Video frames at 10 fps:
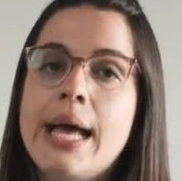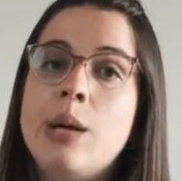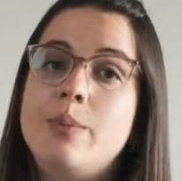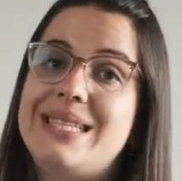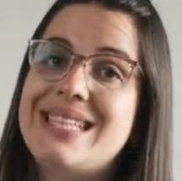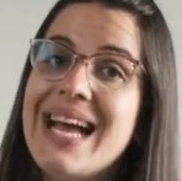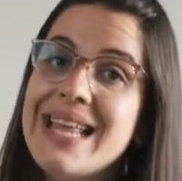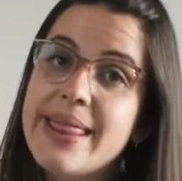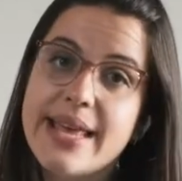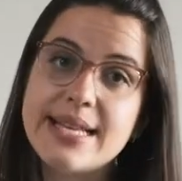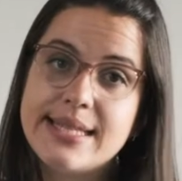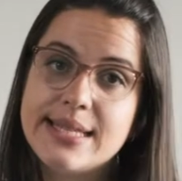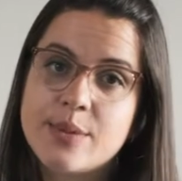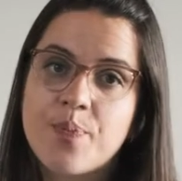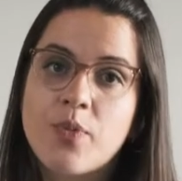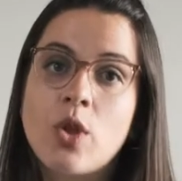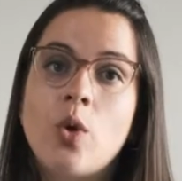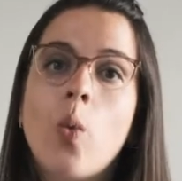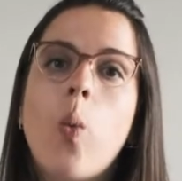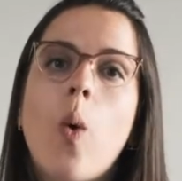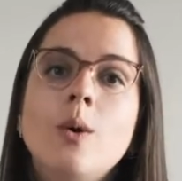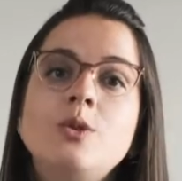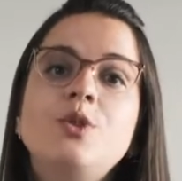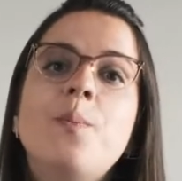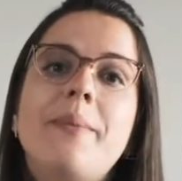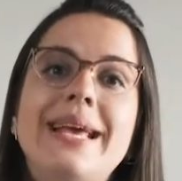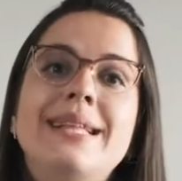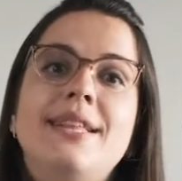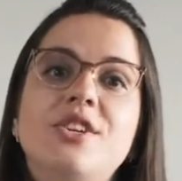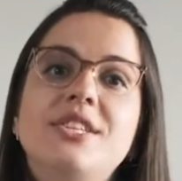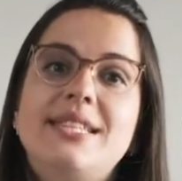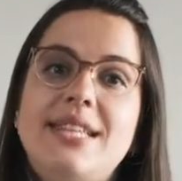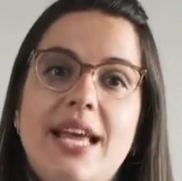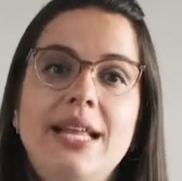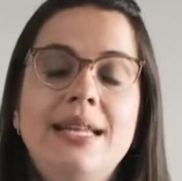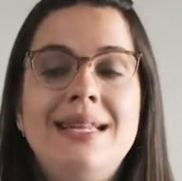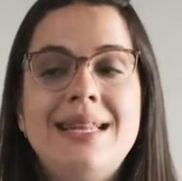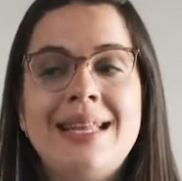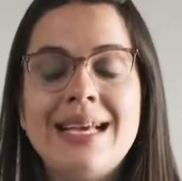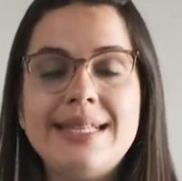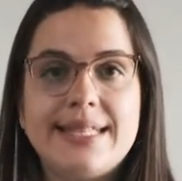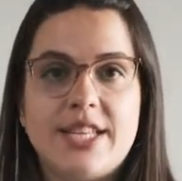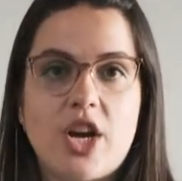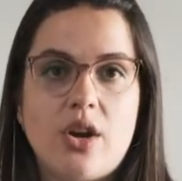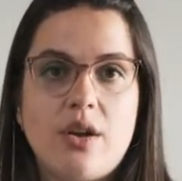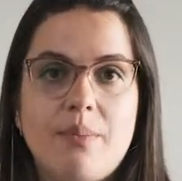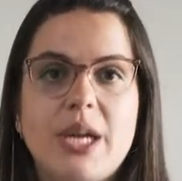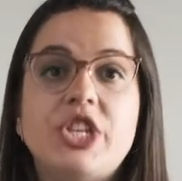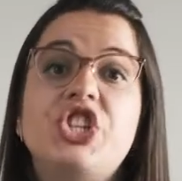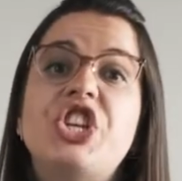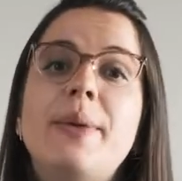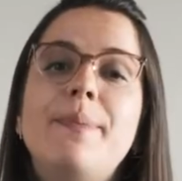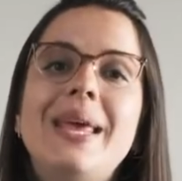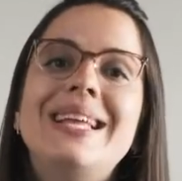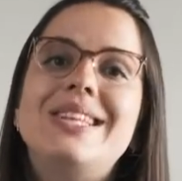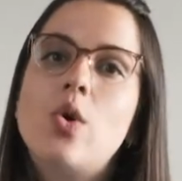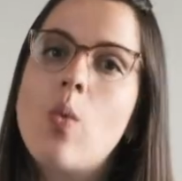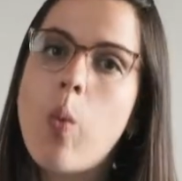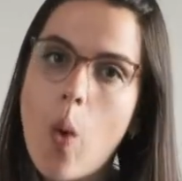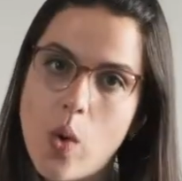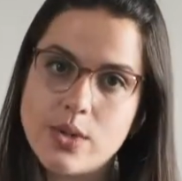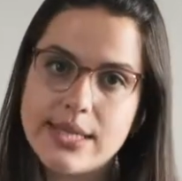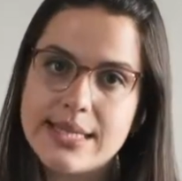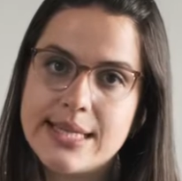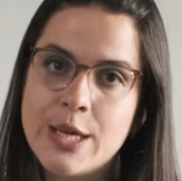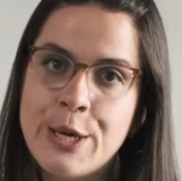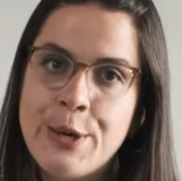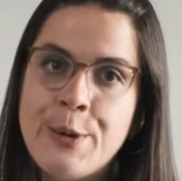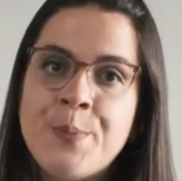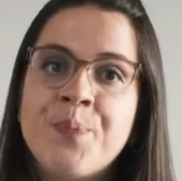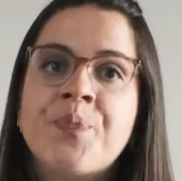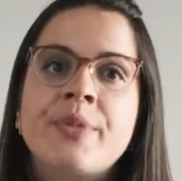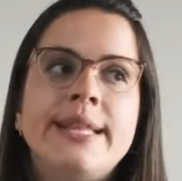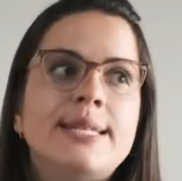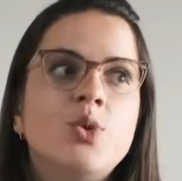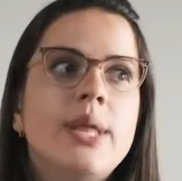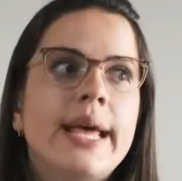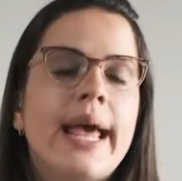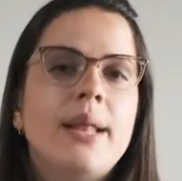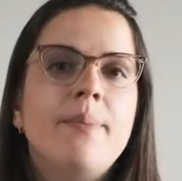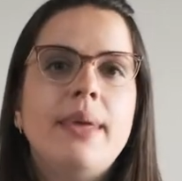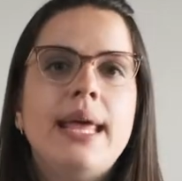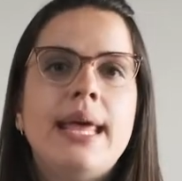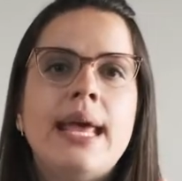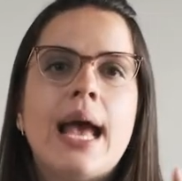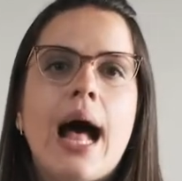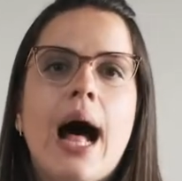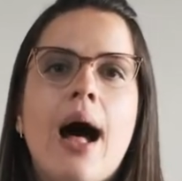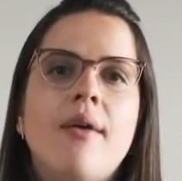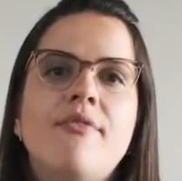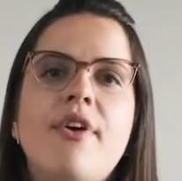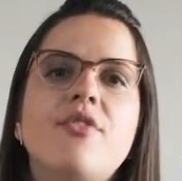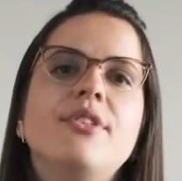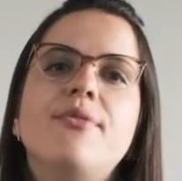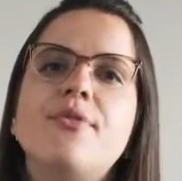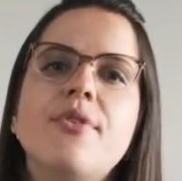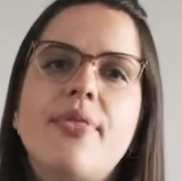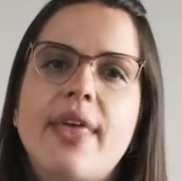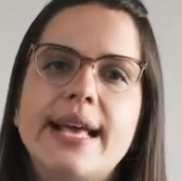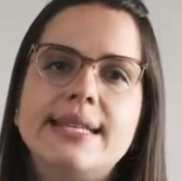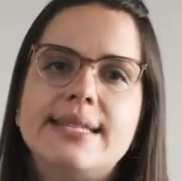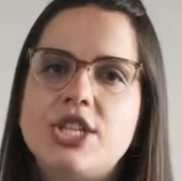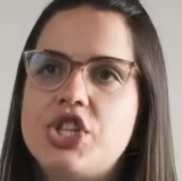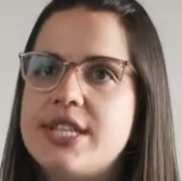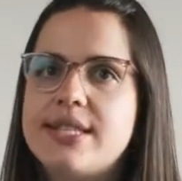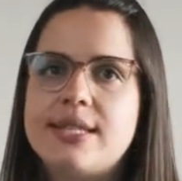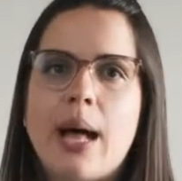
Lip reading: Besides this, you want to make their stay nicer by shaping their wants. This could again be very different things, such as